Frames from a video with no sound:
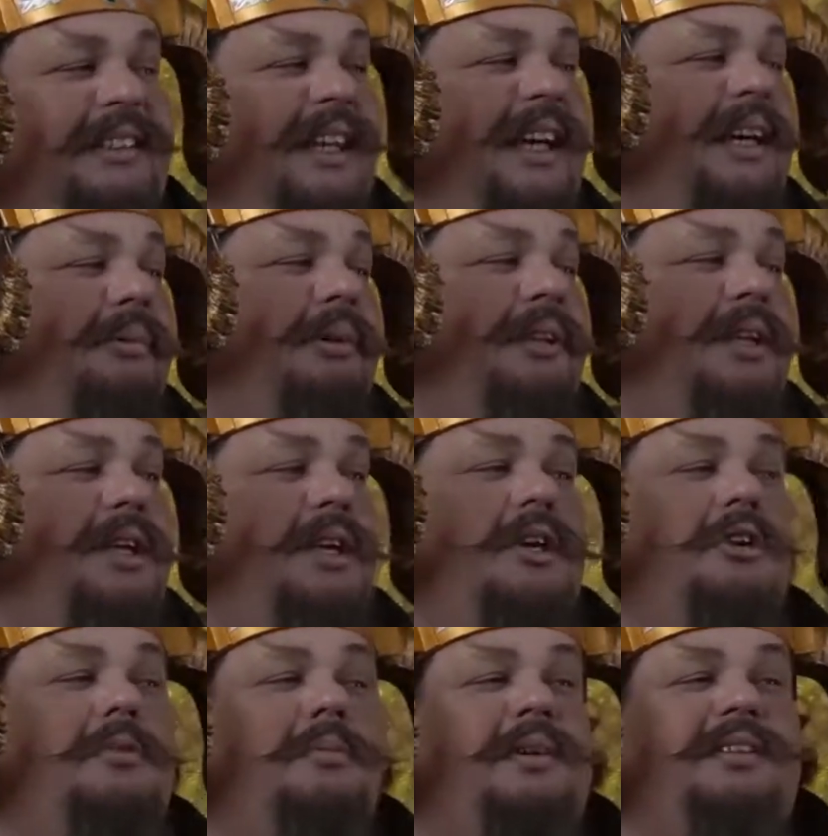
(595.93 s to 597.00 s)
hear what the
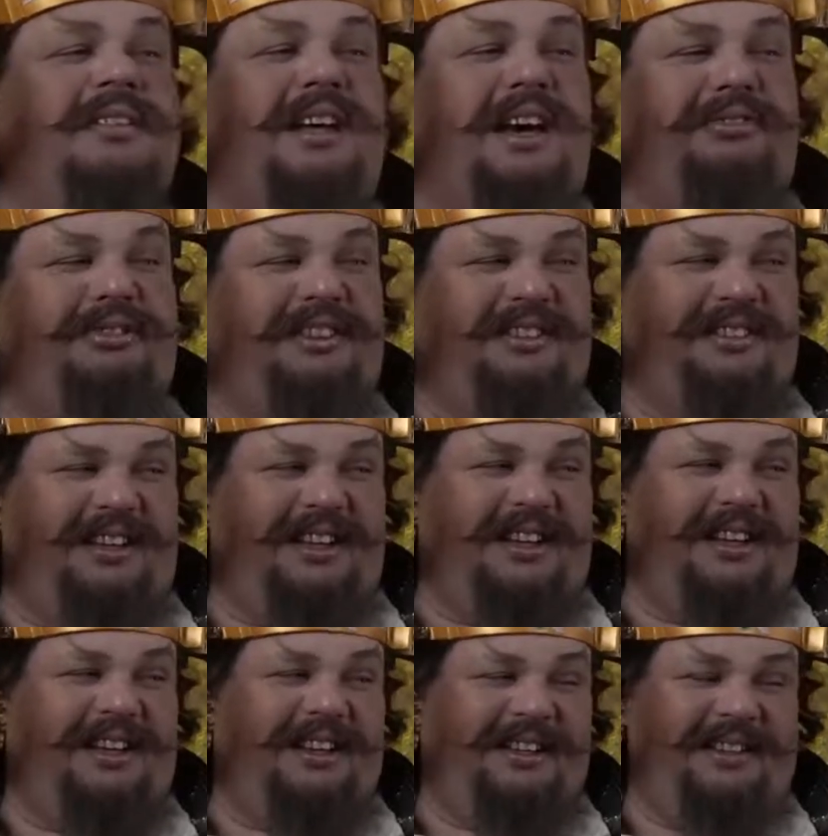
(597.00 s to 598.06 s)
humans have to say.